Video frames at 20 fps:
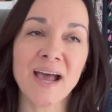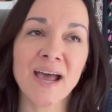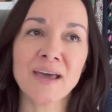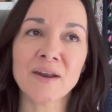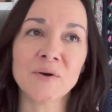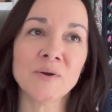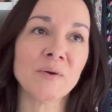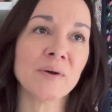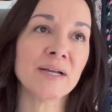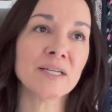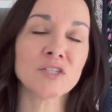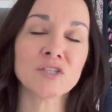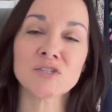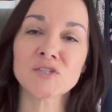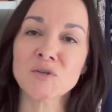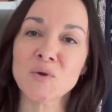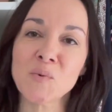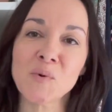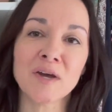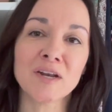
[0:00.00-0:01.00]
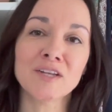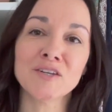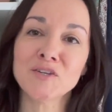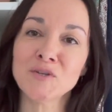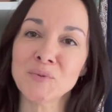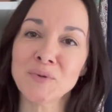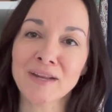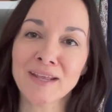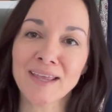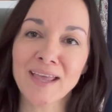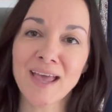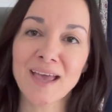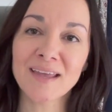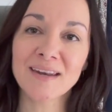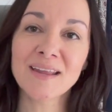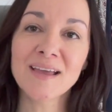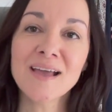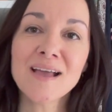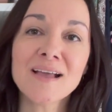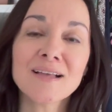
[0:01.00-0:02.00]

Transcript: I don't know, I just don't wanna do it again.